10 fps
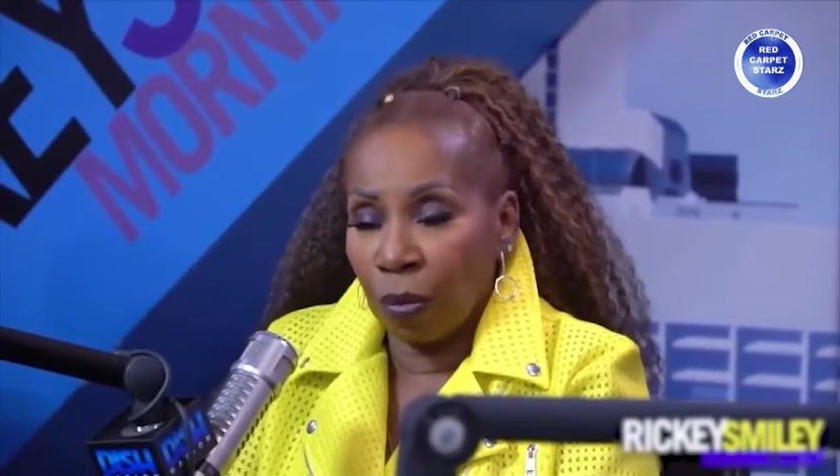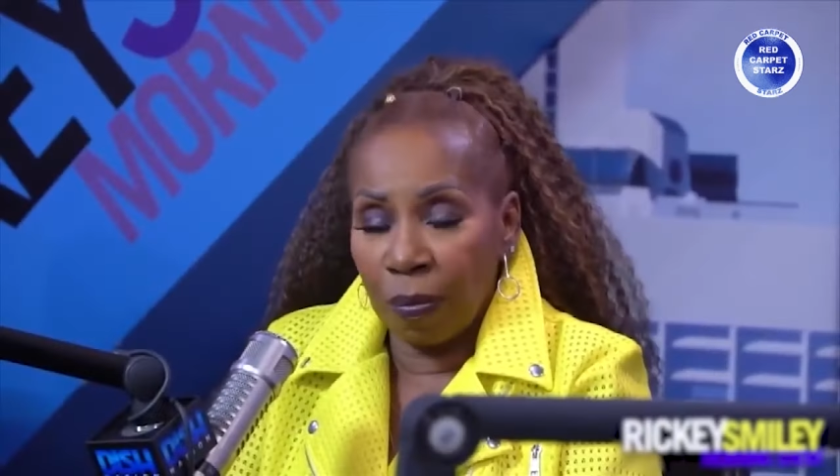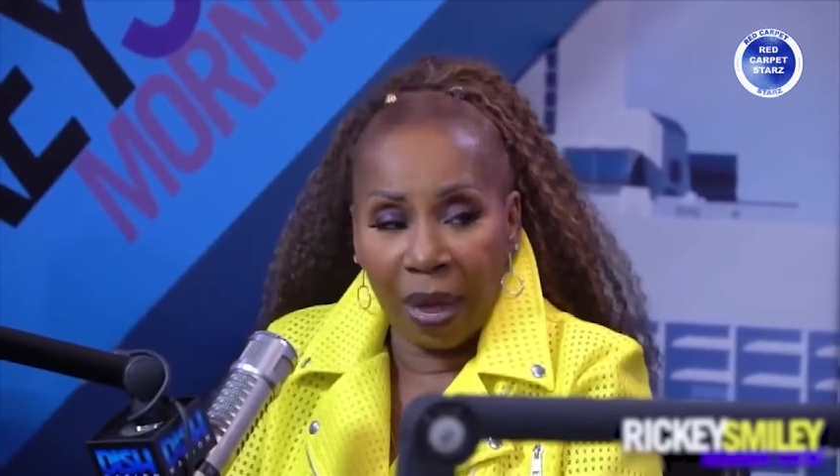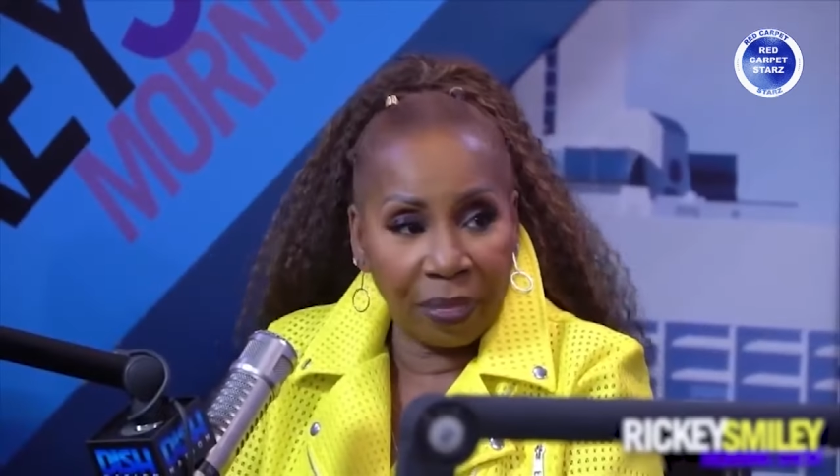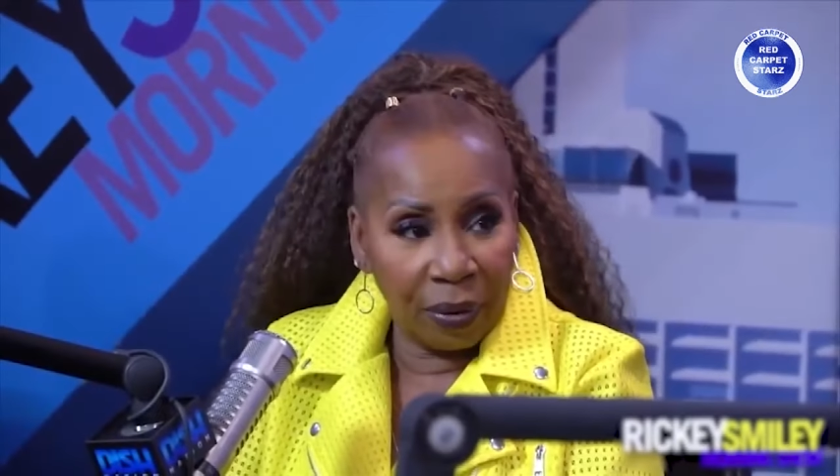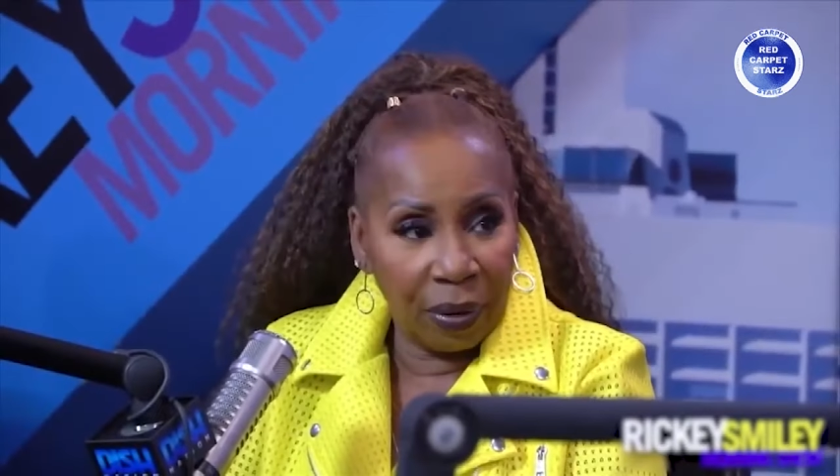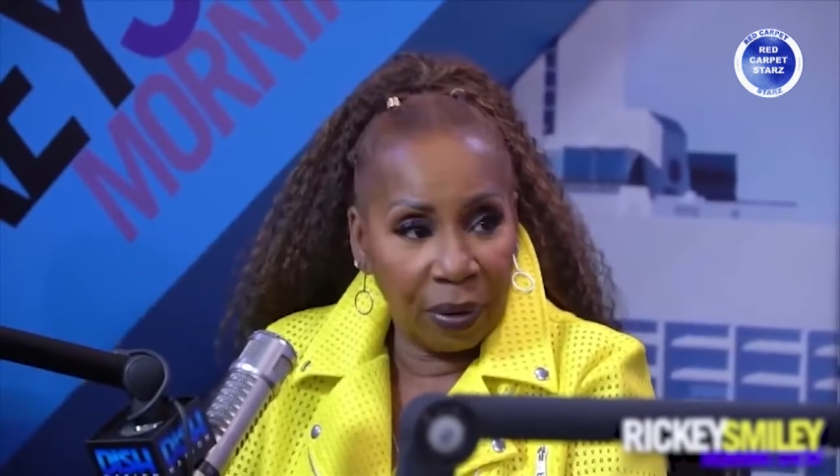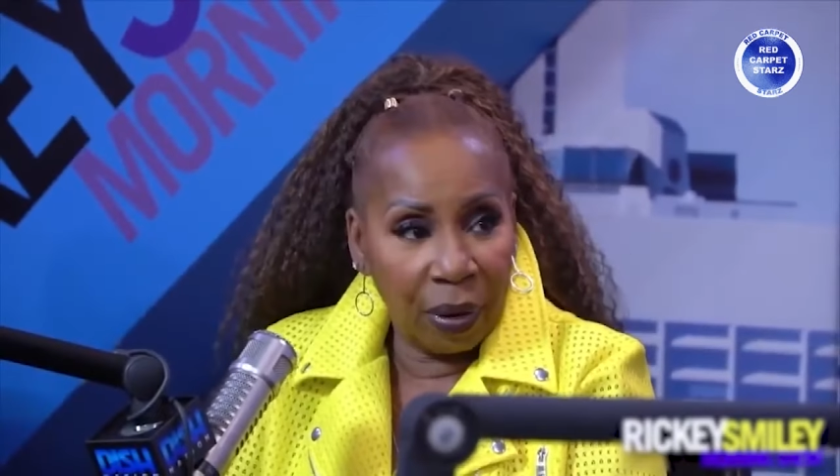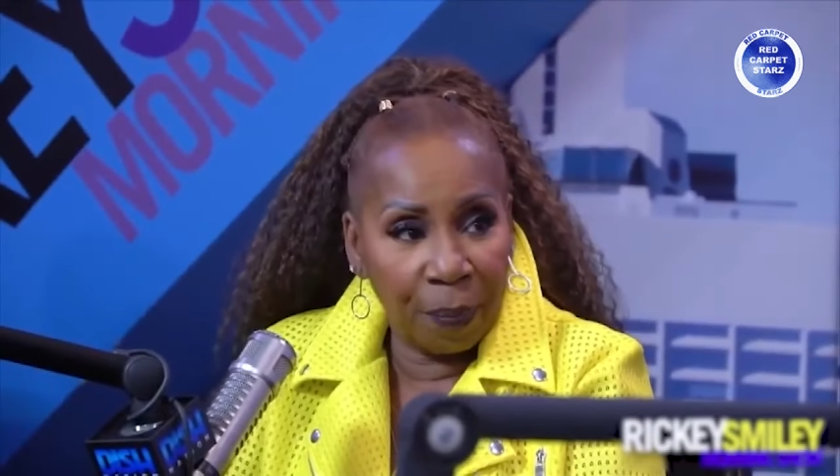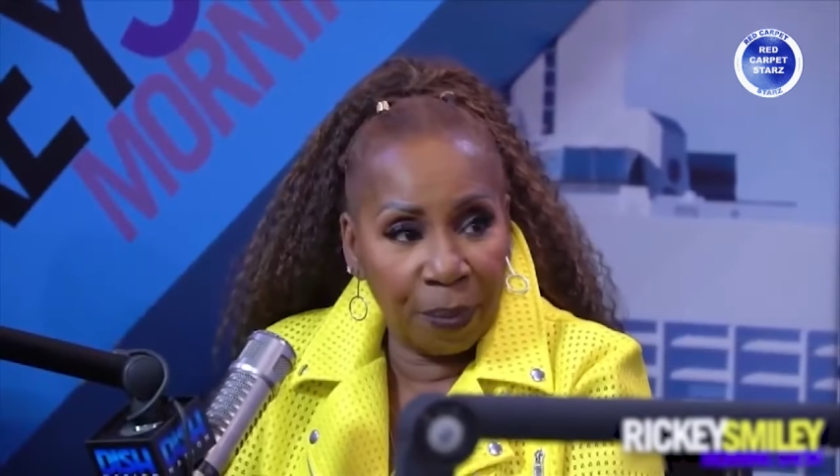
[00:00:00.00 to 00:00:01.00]
daughter.
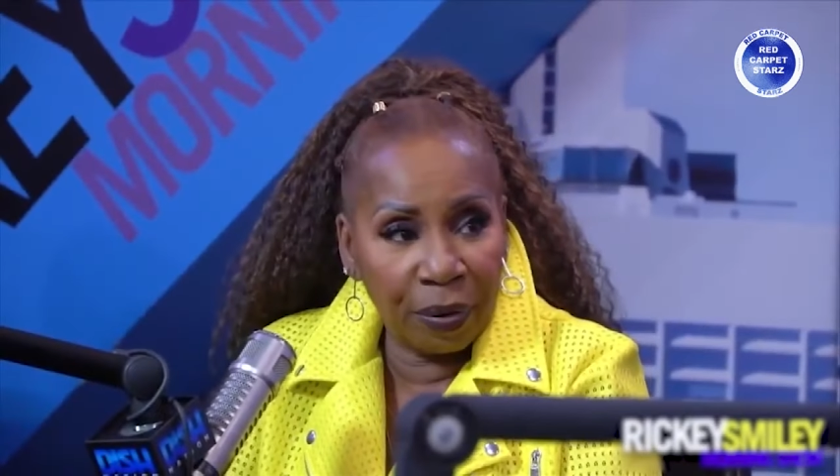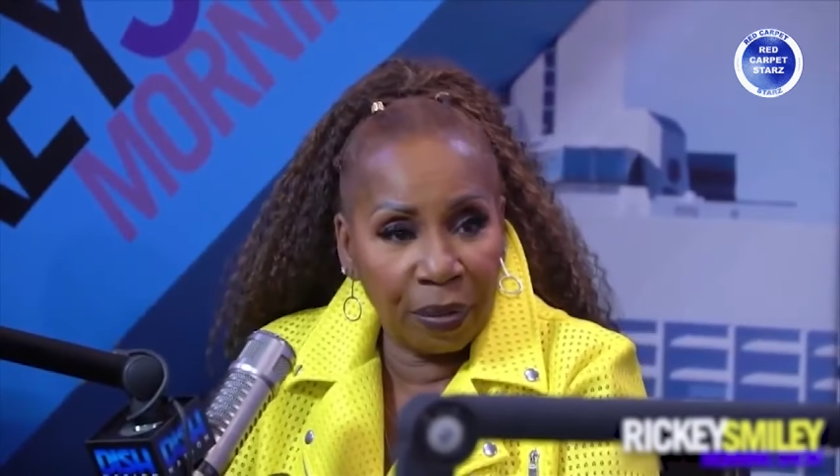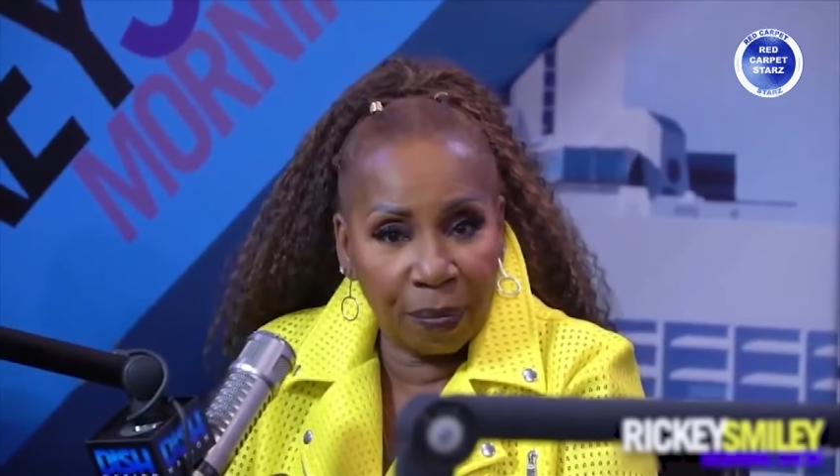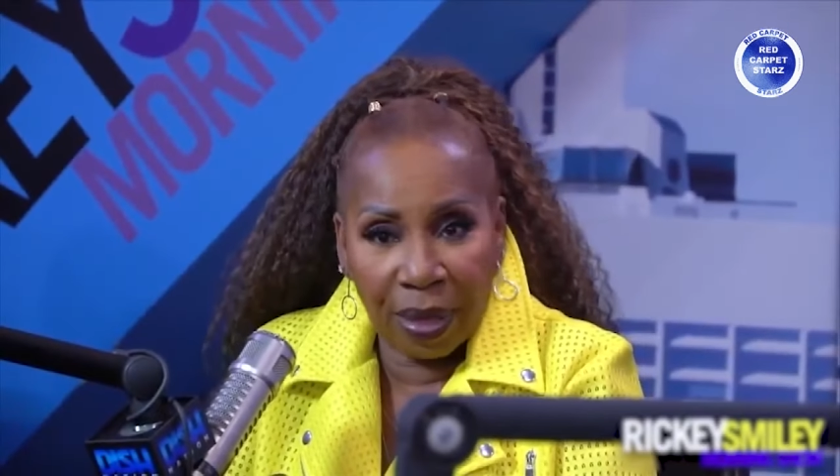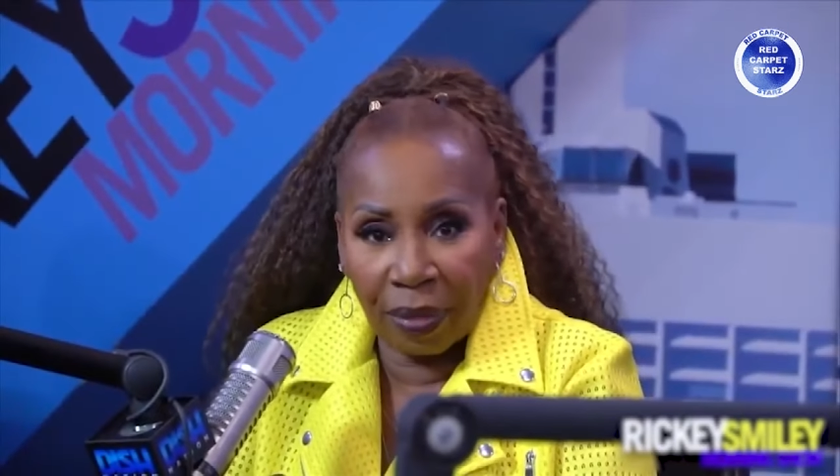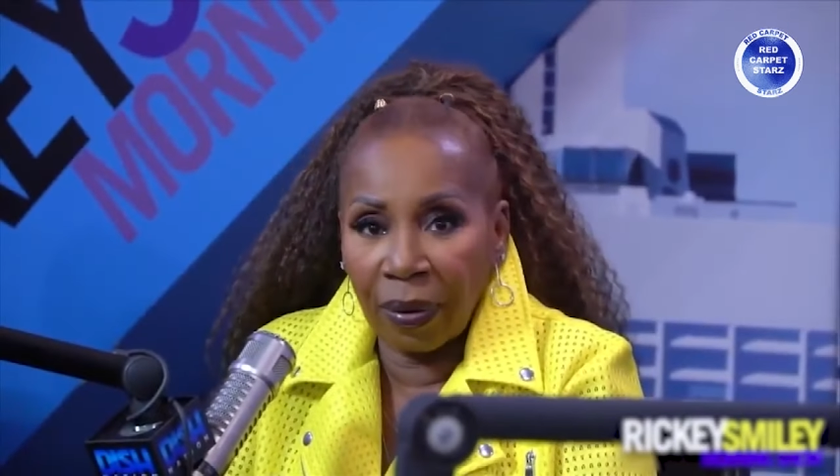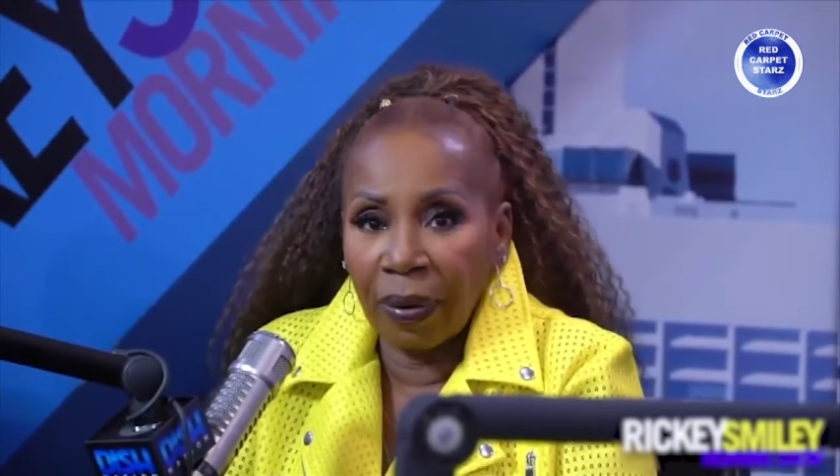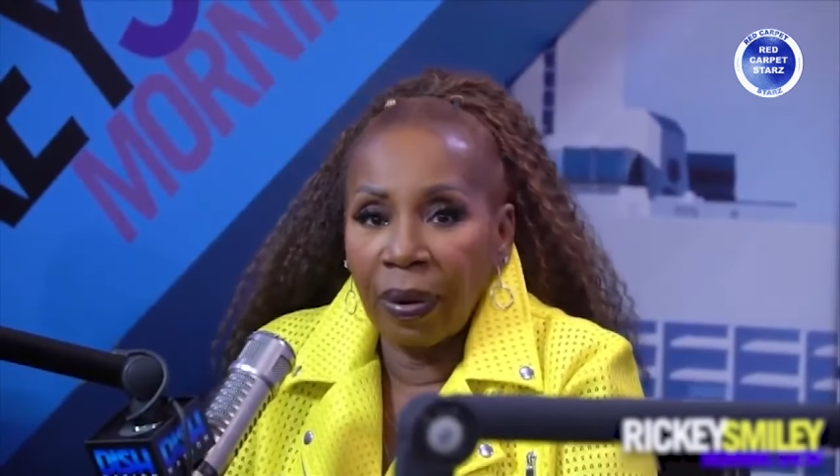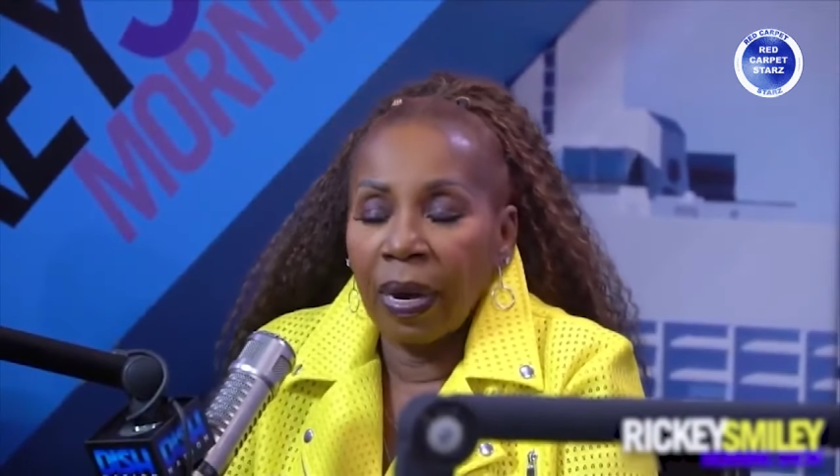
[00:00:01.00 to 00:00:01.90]
In 2022,